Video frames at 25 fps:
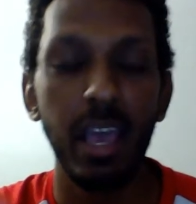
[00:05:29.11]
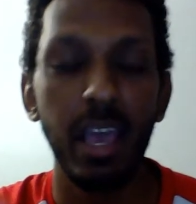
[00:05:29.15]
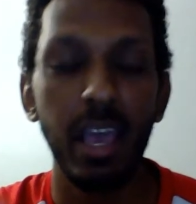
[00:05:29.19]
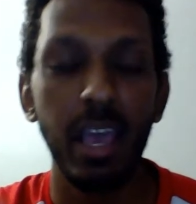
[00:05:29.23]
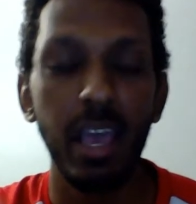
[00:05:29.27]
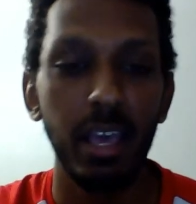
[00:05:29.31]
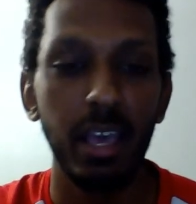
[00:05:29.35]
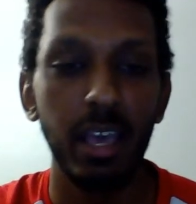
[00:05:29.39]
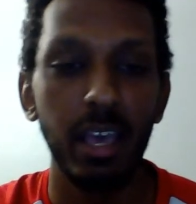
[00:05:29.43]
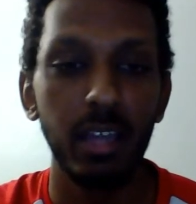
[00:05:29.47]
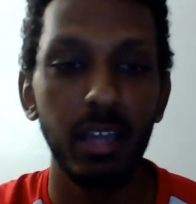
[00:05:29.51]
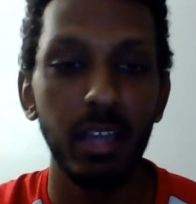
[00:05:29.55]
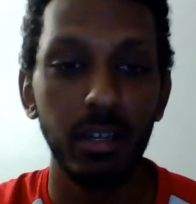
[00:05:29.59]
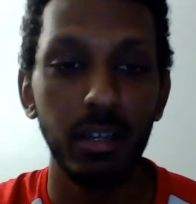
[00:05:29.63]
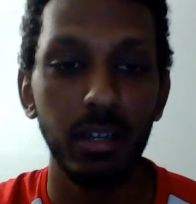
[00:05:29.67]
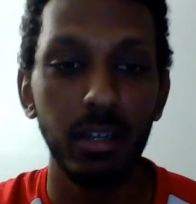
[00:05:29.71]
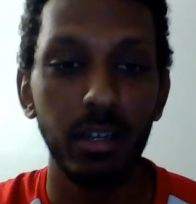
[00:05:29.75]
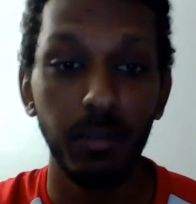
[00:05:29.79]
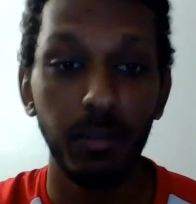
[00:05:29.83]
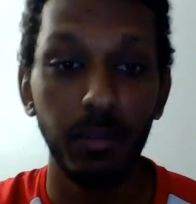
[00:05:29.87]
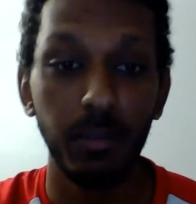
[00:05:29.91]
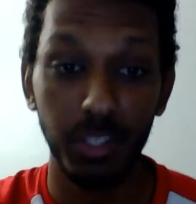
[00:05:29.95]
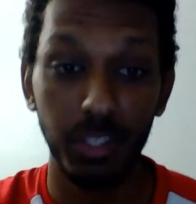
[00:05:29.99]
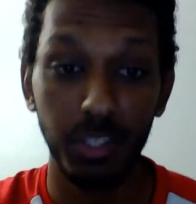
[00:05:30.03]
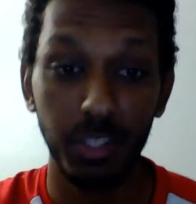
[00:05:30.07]
and
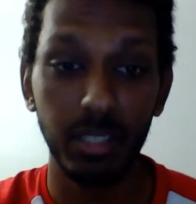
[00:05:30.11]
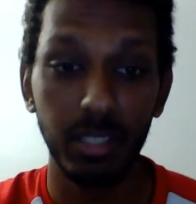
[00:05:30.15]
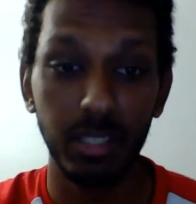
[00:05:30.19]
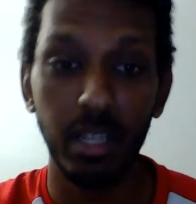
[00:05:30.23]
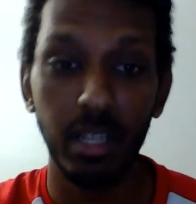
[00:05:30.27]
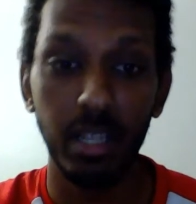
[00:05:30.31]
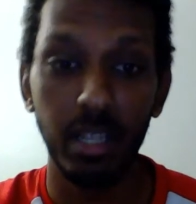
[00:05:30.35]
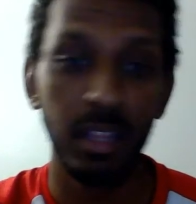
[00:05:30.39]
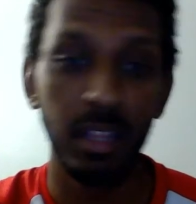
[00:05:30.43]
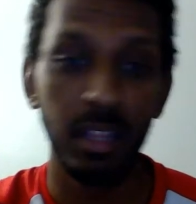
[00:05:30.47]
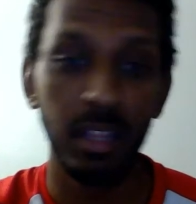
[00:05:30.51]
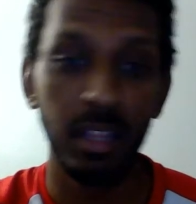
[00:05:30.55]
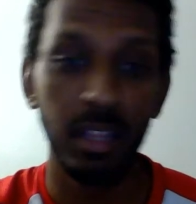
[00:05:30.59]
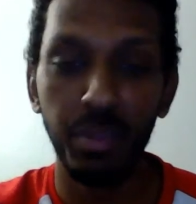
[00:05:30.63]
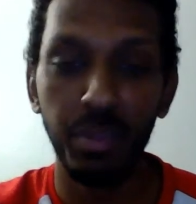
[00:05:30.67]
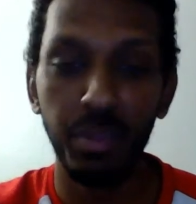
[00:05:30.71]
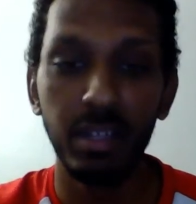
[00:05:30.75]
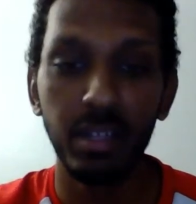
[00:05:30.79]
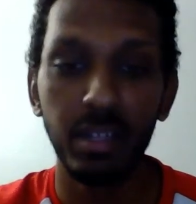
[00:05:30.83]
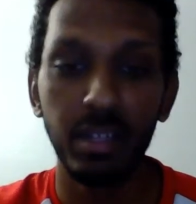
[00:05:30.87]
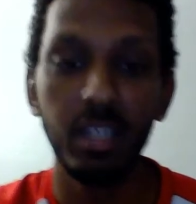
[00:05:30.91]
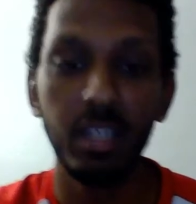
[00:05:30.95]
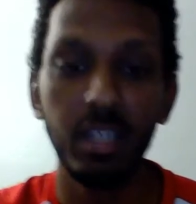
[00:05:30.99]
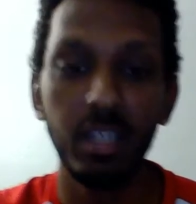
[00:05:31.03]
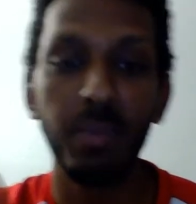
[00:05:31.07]
just the
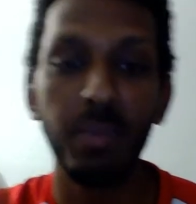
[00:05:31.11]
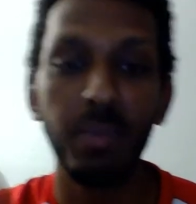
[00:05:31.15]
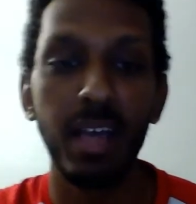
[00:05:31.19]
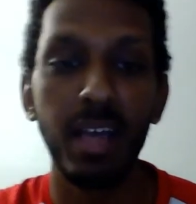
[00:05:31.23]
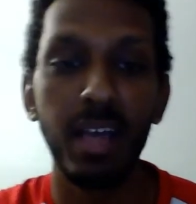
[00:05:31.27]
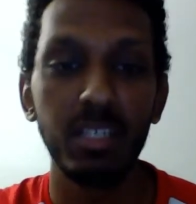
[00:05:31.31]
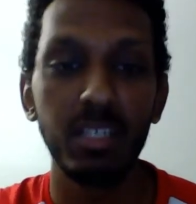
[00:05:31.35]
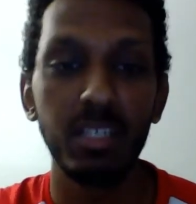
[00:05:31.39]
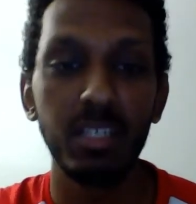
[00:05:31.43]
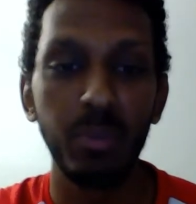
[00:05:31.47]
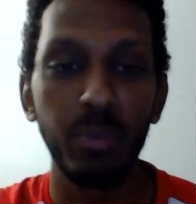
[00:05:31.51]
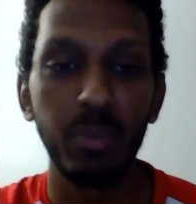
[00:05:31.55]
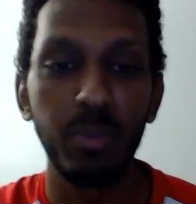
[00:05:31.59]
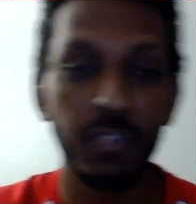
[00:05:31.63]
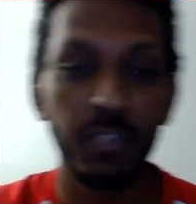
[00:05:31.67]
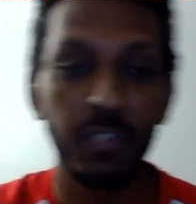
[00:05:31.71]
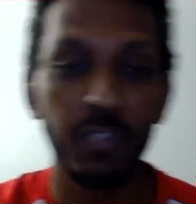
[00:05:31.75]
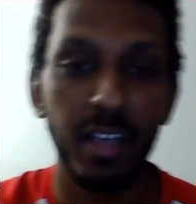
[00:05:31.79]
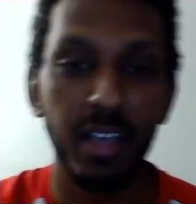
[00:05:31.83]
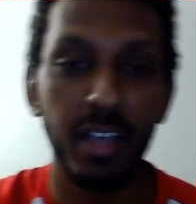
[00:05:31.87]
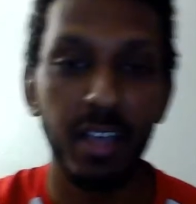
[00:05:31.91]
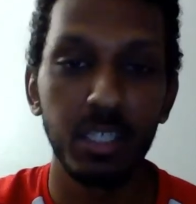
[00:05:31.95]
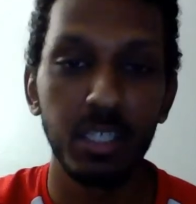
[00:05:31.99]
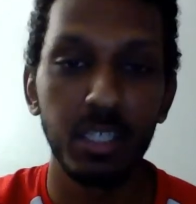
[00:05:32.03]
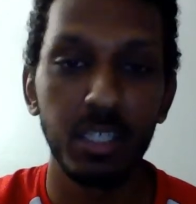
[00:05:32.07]
ability to pass the ball as
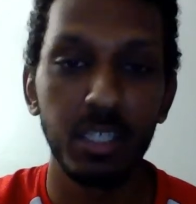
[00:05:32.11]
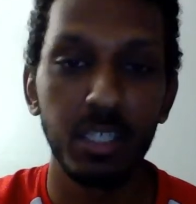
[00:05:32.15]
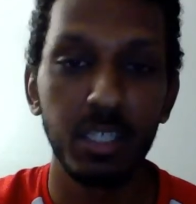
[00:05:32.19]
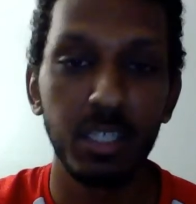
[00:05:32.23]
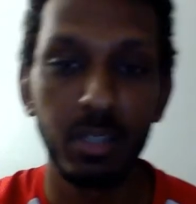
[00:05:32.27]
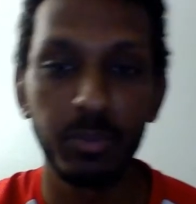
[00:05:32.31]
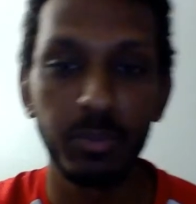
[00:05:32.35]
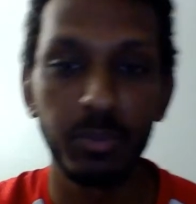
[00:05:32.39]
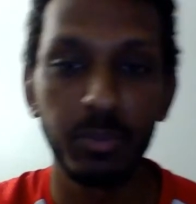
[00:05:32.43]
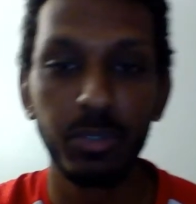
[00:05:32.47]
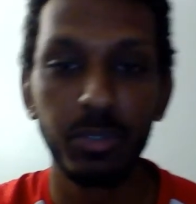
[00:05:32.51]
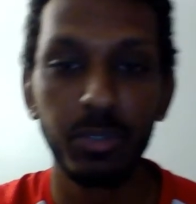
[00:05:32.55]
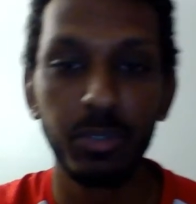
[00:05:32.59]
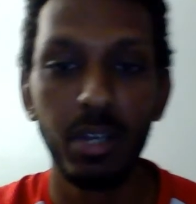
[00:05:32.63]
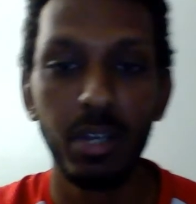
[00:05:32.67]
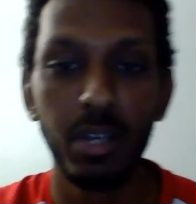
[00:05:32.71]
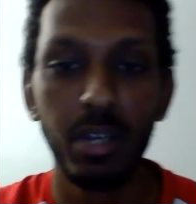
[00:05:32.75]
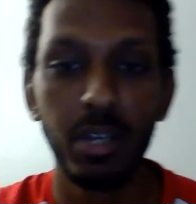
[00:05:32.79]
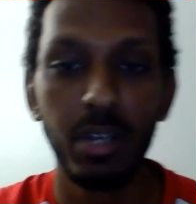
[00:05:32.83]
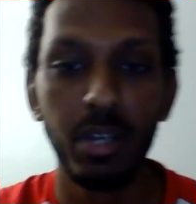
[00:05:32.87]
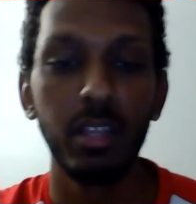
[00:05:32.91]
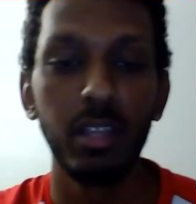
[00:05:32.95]
fast as possible.